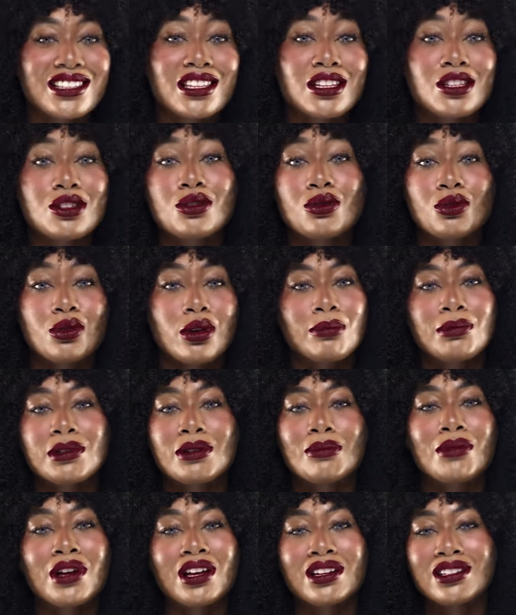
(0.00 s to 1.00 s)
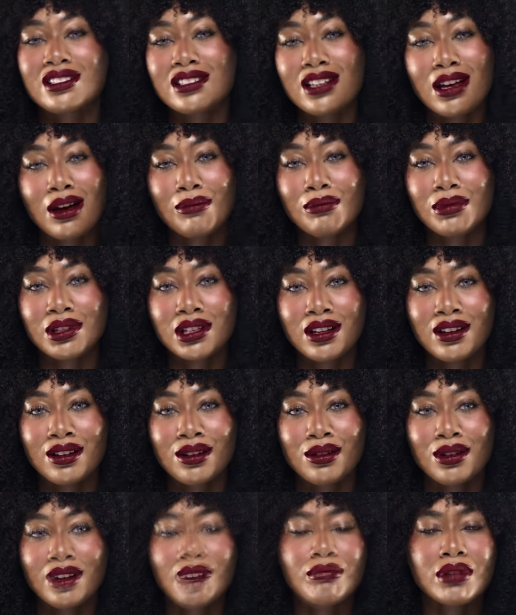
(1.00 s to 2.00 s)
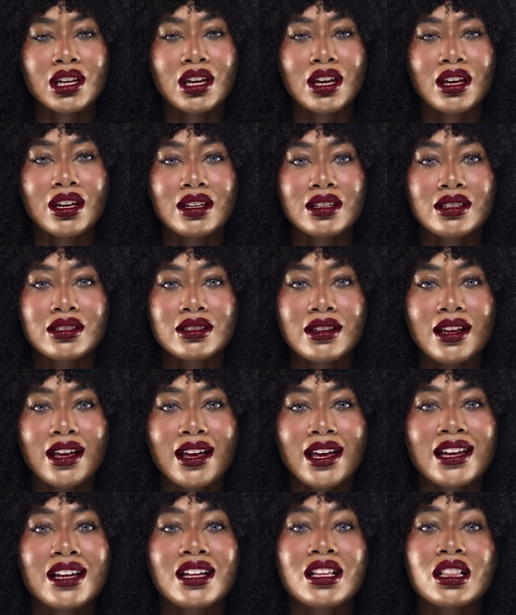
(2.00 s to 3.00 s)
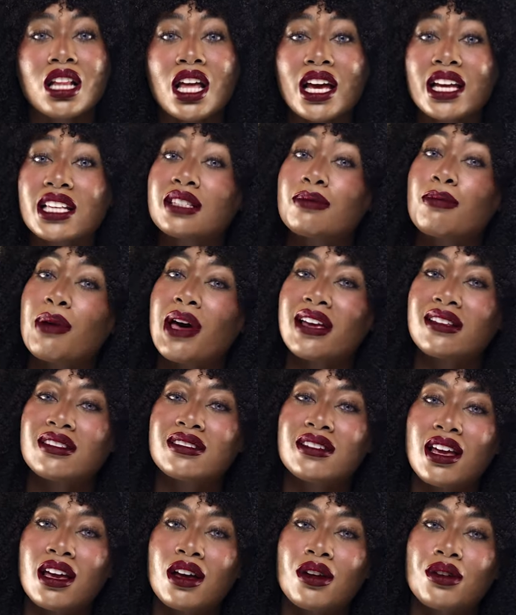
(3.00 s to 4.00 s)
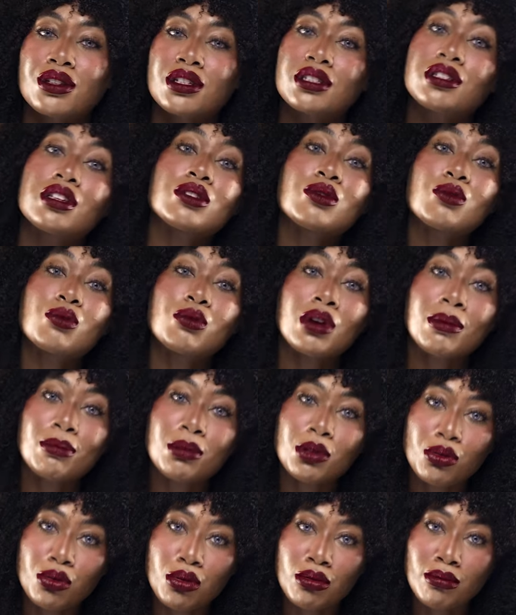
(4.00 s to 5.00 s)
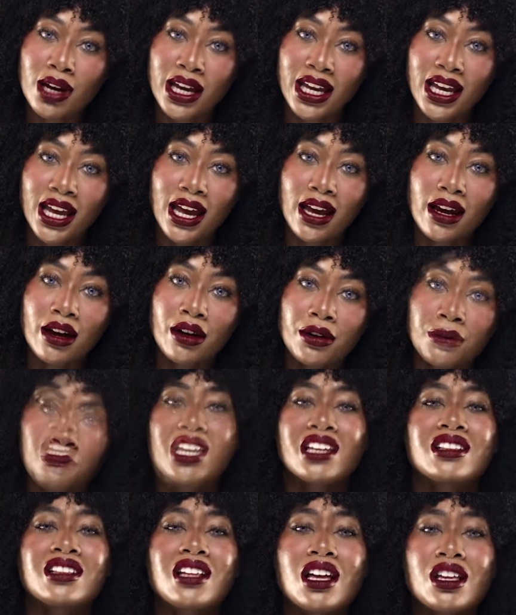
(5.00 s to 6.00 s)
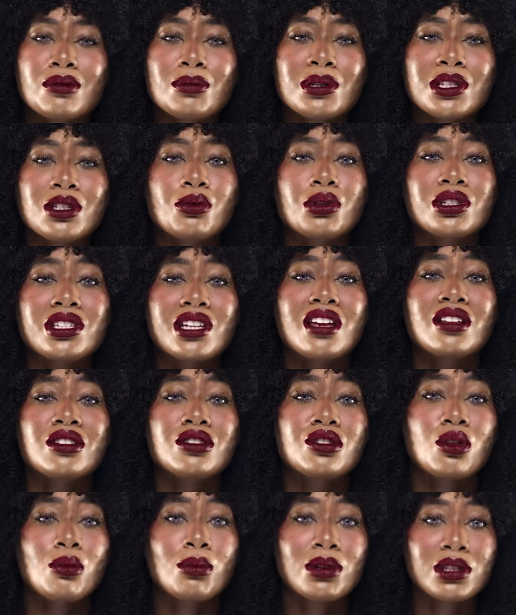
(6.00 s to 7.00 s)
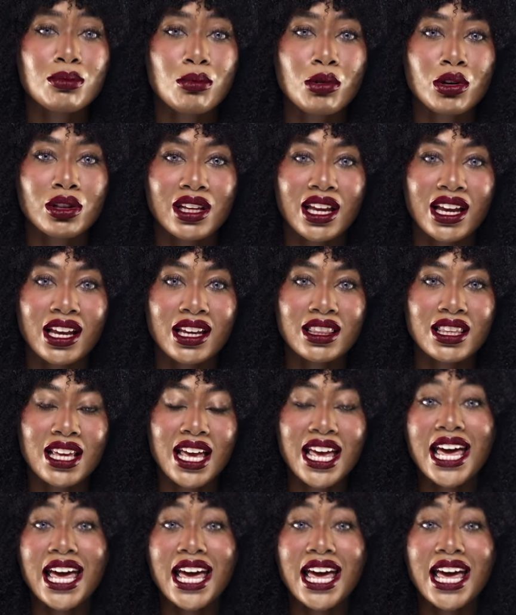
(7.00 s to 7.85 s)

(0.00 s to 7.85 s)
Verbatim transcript: in the description box down below, because it glides past tangles. It doesn't rip through my hair. It allows me to retain so much more length